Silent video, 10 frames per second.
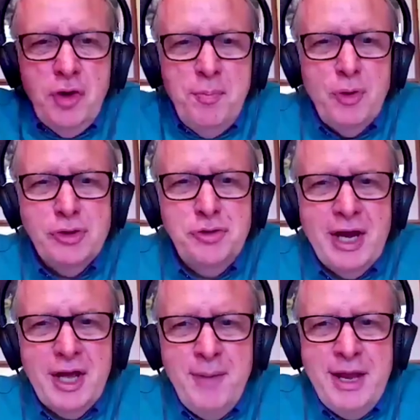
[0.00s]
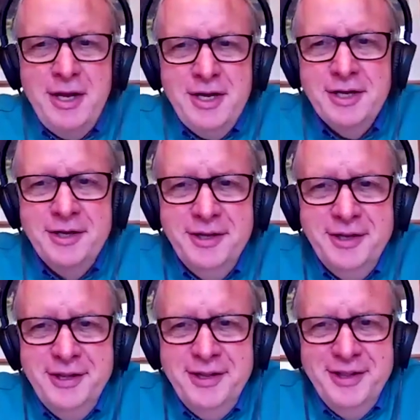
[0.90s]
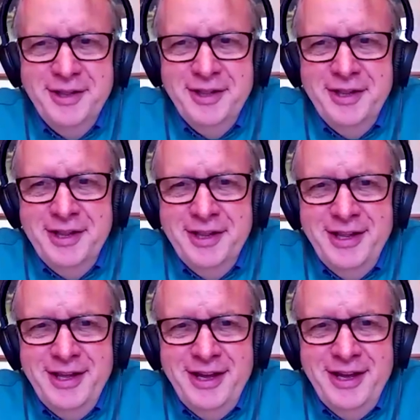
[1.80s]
book to recommend? I do. I'll